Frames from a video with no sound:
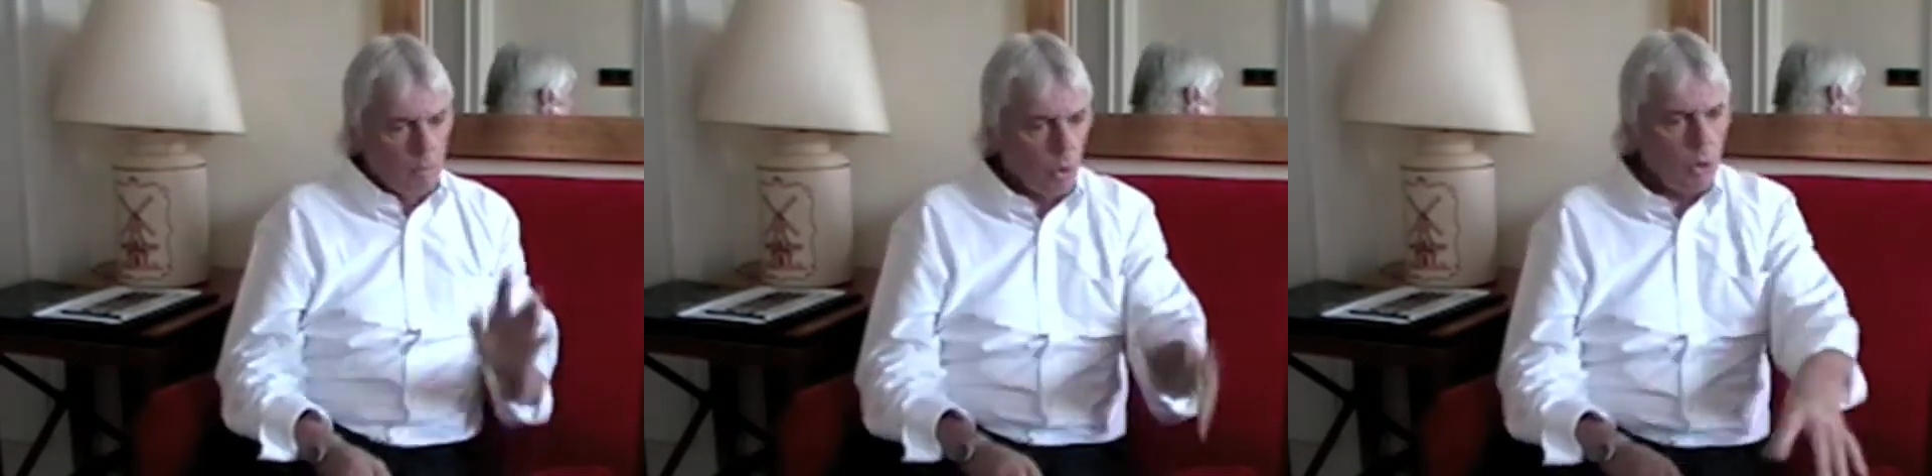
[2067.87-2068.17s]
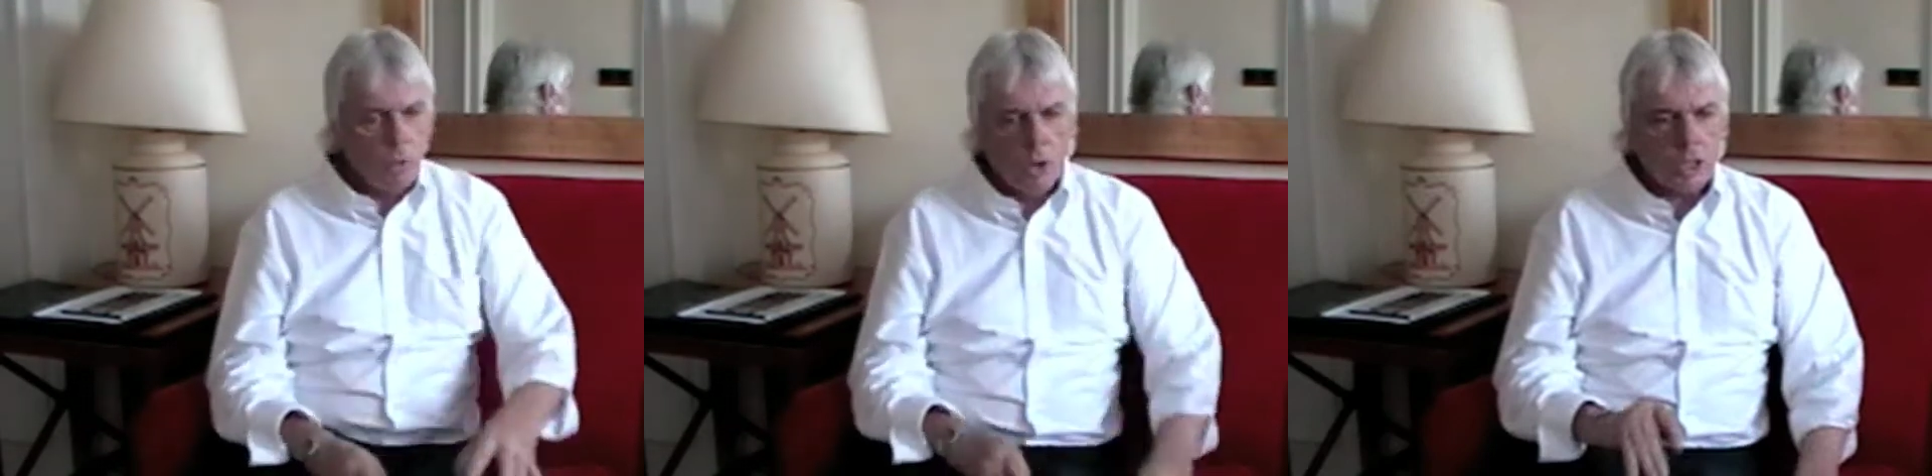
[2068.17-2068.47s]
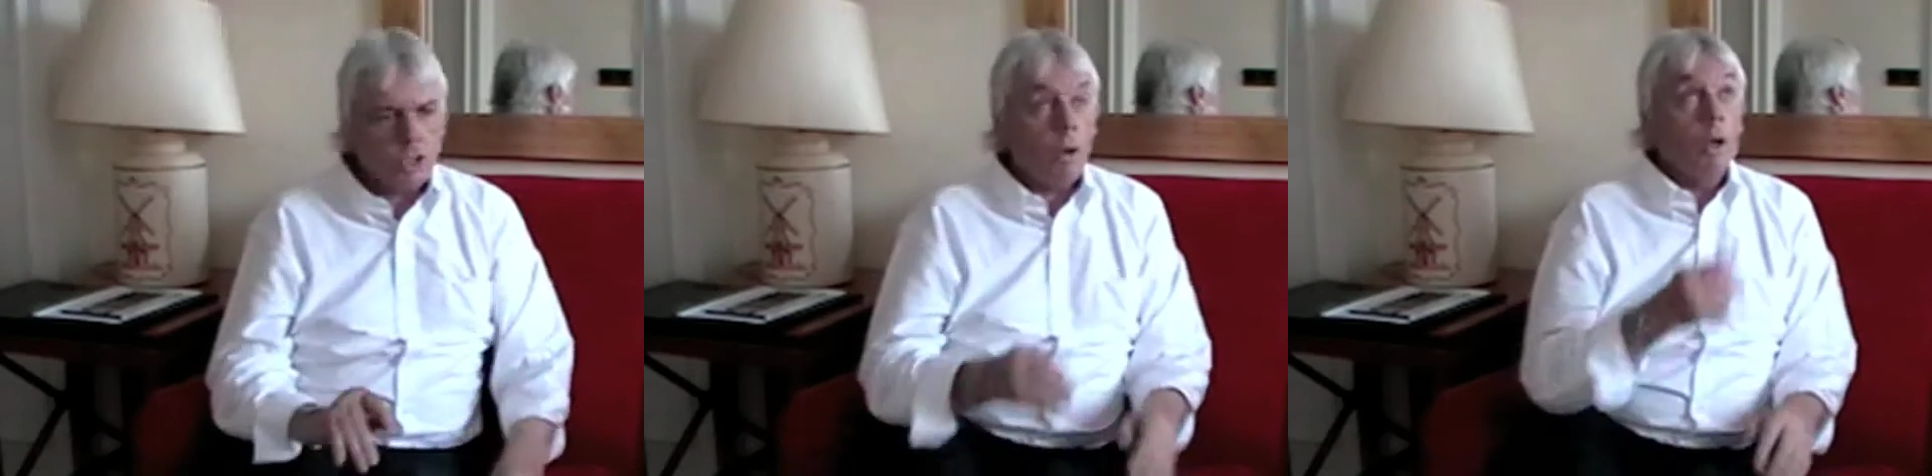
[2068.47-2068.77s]
More and more
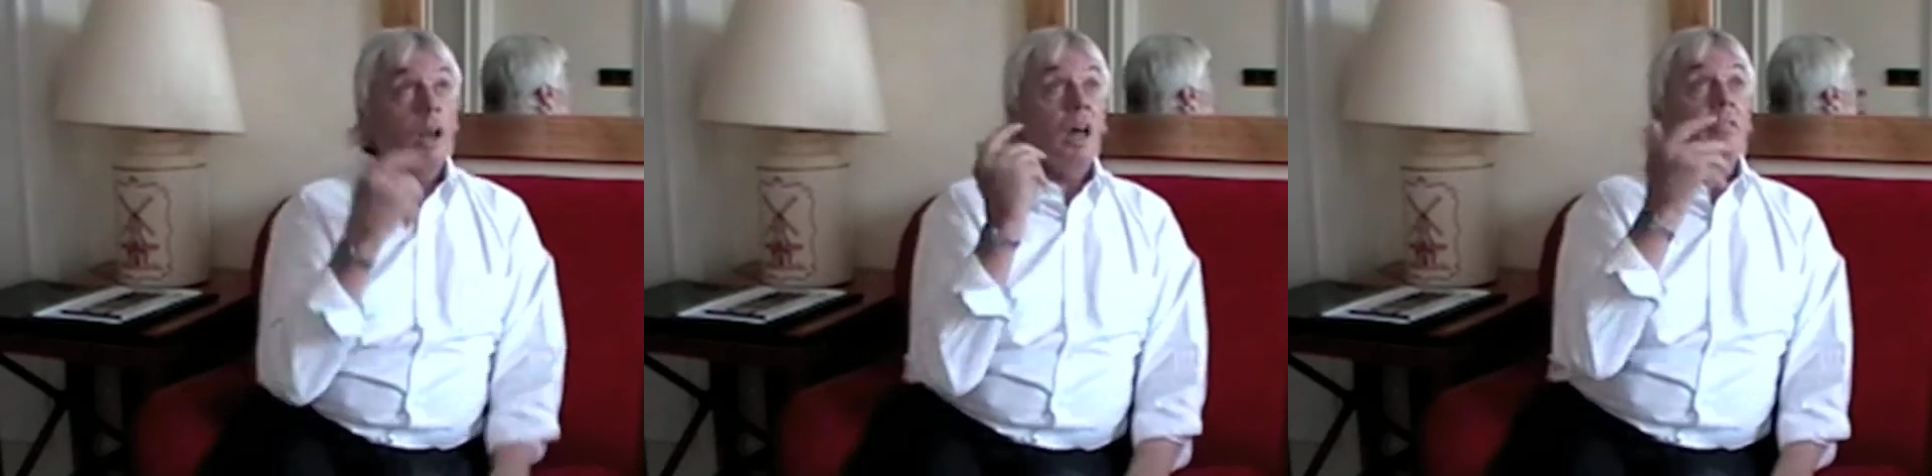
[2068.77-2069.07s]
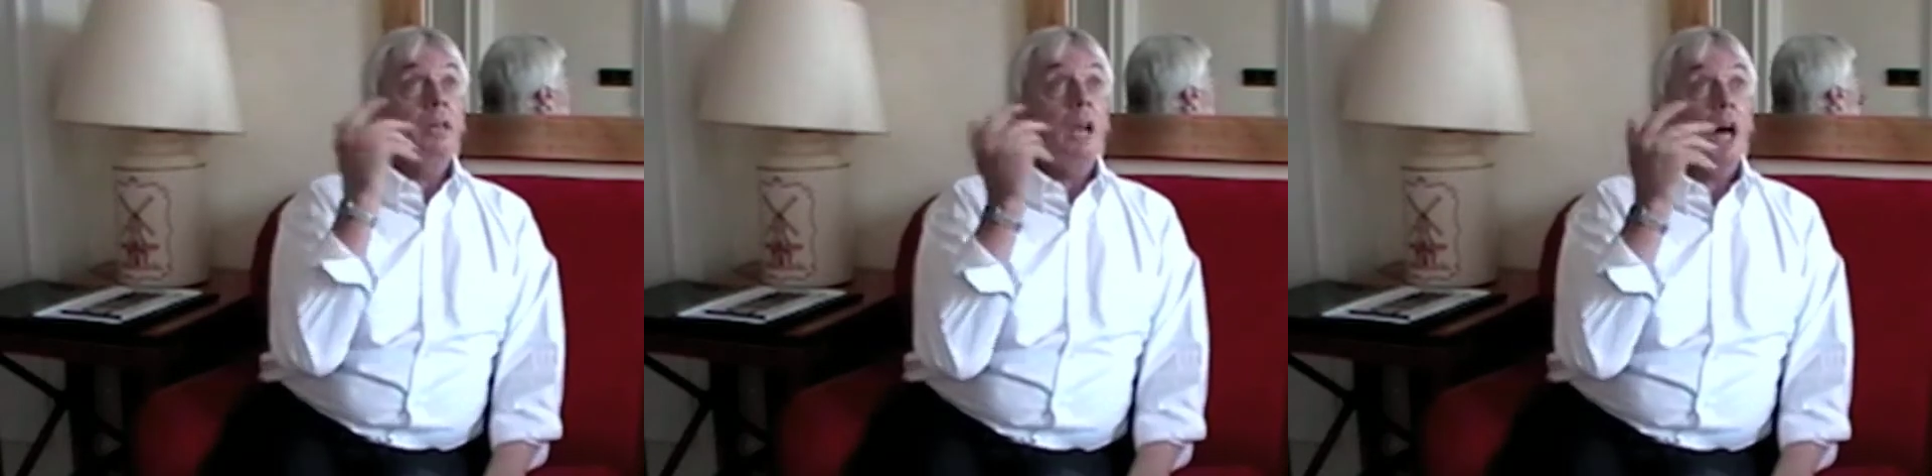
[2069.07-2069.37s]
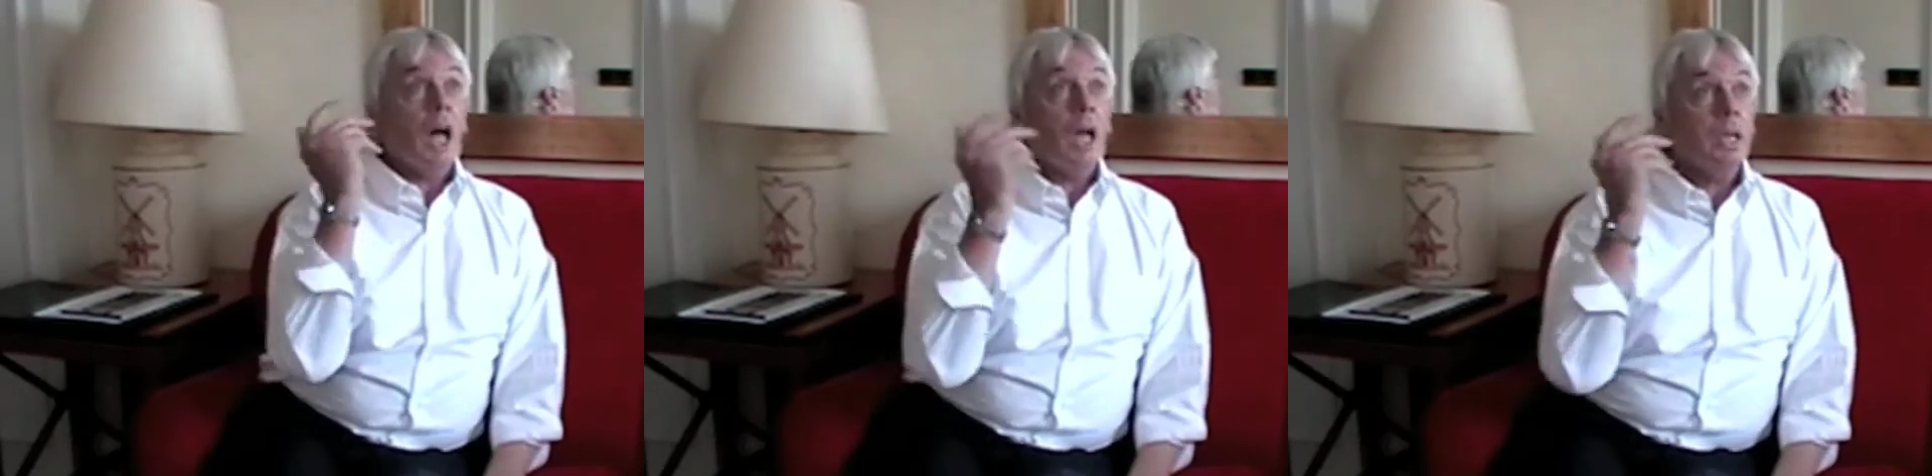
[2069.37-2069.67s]
control. Love and
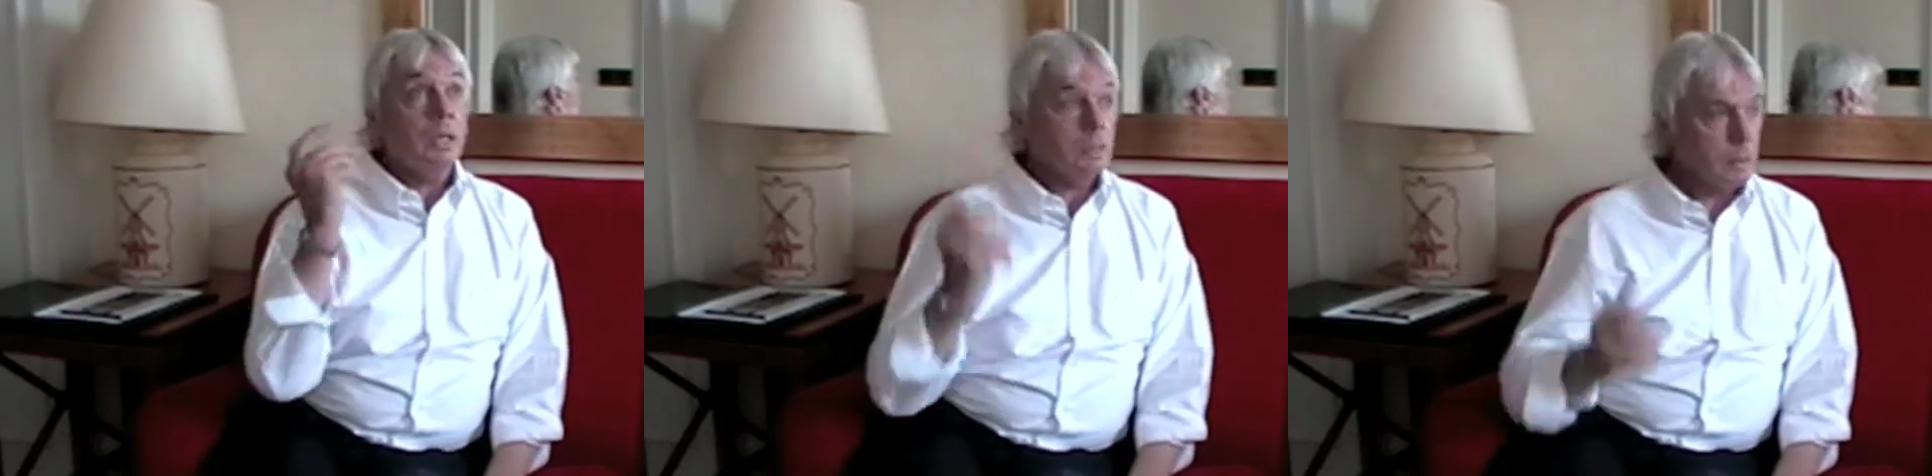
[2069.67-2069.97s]
lie.